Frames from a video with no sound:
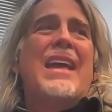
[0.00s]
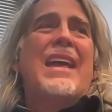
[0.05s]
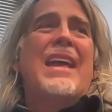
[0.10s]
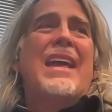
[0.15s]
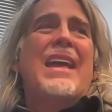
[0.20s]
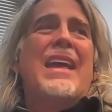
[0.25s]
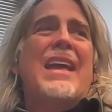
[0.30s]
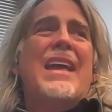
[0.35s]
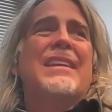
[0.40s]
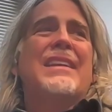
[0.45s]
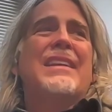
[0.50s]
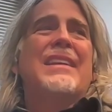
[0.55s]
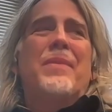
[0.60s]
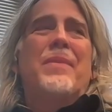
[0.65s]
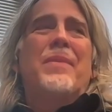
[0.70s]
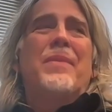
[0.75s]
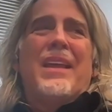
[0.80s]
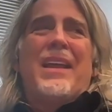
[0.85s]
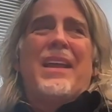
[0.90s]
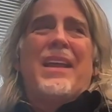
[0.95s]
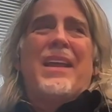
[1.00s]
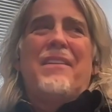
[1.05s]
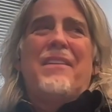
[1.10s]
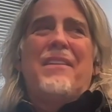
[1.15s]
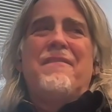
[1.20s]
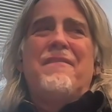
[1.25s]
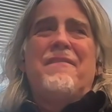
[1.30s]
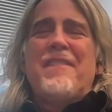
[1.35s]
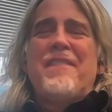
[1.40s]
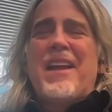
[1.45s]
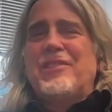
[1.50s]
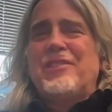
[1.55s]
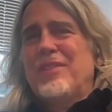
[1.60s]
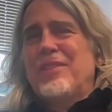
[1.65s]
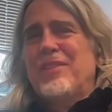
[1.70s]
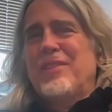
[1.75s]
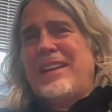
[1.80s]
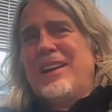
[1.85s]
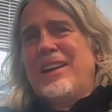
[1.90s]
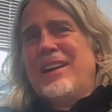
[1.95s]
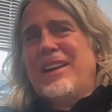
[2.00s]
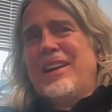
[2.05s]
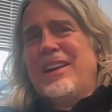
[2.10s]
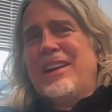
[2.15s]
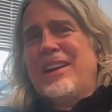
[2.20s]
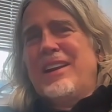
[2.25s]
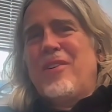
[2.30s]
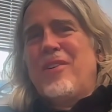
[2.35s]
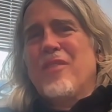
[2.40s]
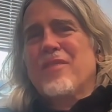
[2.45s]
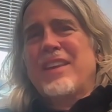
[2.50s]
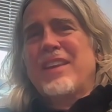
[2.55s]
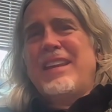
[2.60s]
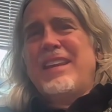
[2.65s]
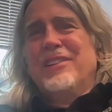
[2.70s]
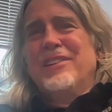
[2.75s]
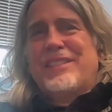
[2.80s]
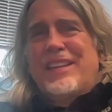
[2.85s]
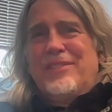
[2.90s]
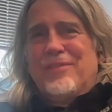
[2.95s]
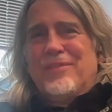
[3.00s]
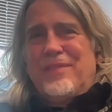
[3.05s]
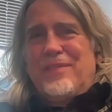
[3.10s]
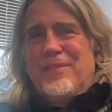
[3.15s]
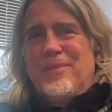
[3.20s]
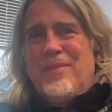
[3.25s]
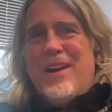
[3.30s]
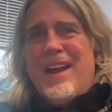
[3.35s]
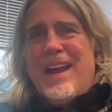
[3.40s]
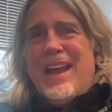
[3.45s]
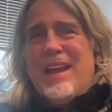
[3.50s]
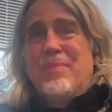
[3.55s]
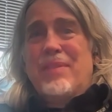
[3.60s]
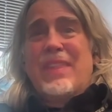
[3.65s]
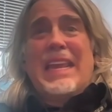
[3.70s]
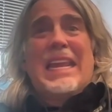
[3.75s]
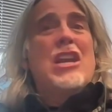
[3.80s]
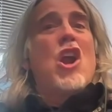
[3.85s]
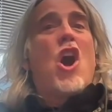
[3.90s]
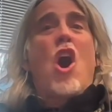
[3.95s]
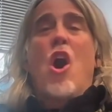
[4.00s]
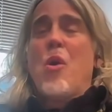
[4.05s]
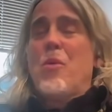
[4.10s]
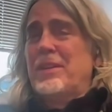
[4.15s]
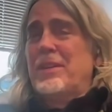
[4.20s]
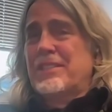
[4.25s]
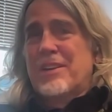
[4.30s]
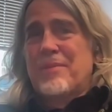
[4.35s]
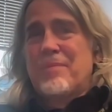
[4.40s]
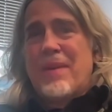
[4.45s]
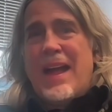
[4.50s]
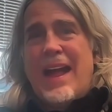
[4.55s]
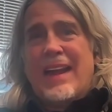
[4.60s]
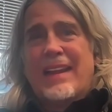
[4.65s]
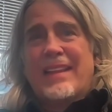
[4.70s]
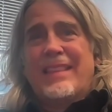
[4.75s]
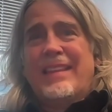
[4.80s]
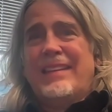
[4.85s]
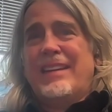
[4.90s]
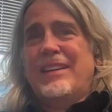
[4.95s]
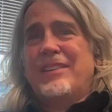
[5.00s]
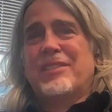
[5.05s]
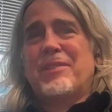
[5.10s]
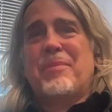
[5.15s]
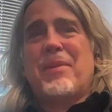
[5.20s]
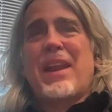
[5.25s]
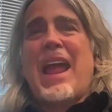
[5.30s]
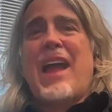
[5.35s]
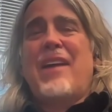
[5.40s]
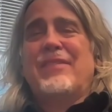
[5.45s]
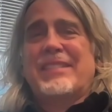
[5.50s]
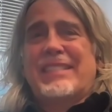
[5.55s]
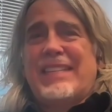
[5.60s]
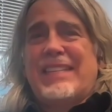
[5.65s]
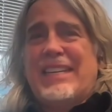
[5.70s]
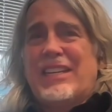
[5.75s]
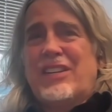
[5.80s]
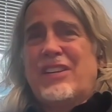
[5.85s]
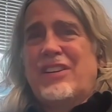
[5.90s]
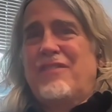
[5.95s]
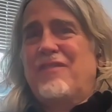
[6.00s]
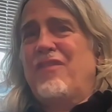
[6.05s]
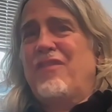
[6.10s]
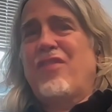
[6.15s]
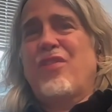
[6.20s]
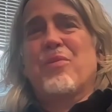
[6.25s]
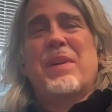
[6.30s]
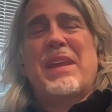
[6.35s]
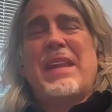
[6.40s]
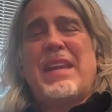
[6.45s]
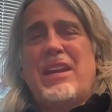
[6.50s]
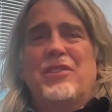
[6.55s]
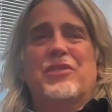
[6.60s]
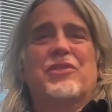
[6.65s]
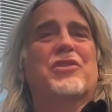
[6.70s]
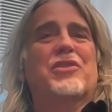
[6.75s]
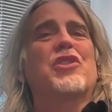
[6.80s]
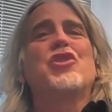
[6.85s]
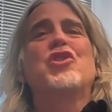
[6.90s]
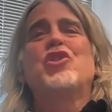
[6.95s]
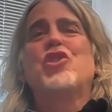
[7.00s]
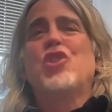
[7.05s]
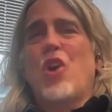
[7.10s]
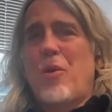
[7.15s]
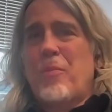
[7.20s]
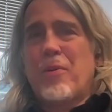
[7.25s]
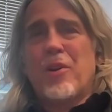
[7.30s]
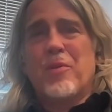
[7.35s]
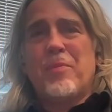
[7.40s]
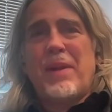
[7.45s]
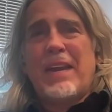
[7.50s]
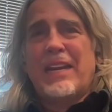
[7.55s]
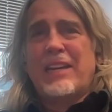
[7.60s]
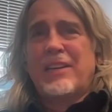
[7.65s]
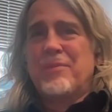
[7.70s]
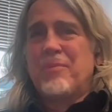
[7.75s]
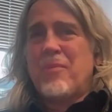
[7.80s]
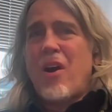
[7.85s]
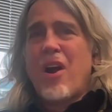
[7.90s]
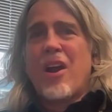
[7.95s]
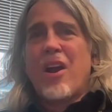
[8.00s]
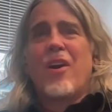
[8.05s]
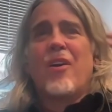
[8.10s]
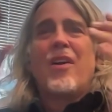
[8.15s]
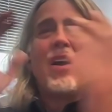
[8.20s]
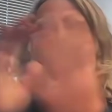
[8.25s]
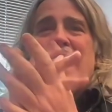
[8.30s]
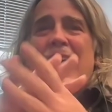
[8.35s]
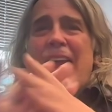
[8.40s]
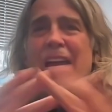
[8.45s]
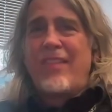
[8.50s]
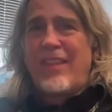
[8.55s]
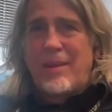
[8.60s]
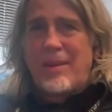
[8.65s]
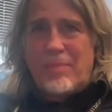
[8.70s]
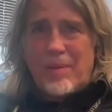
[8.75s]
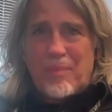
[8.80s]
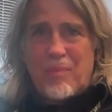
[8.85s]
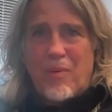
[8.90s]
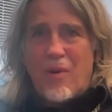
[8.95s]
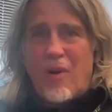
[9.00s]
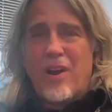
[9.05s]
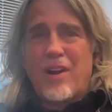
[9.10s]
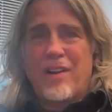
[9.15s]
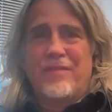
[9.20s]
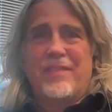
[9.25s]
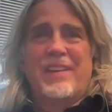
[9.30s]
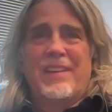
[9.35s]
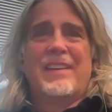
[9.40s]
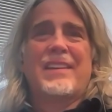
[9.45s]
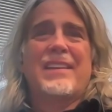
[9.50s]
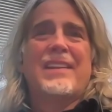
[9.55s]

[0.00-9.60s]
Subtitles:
eventually, over the years, they drift away, but they can always come back. If, somebody I haven't seen in 3 years, you show up at our meeting tomorrow and they be part of it.